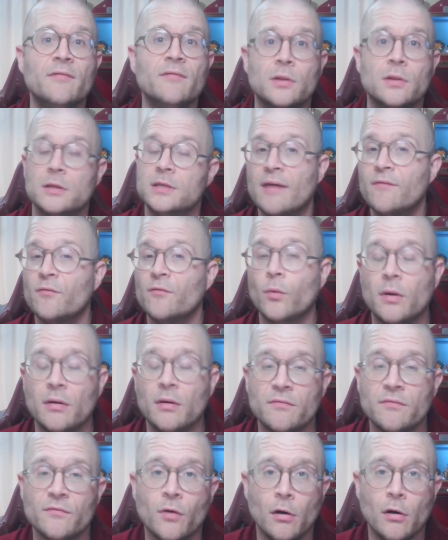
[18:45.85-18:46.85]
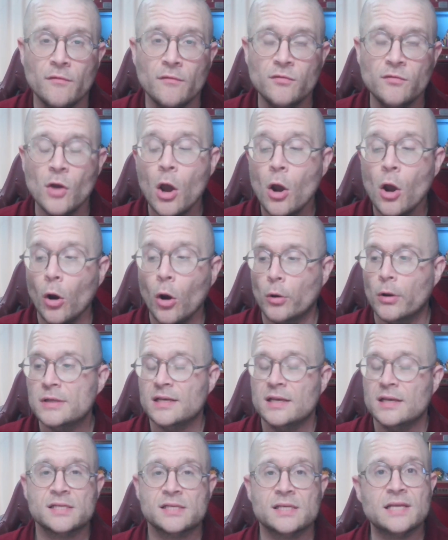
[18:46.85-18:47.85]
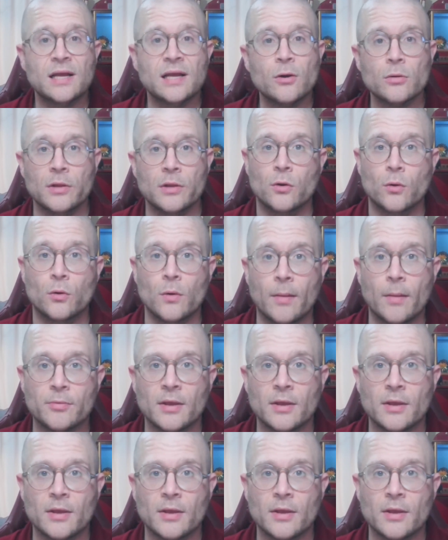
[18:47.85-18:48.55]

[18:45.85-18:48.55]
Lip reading: to everyone involved, or is it necessarily corrupting?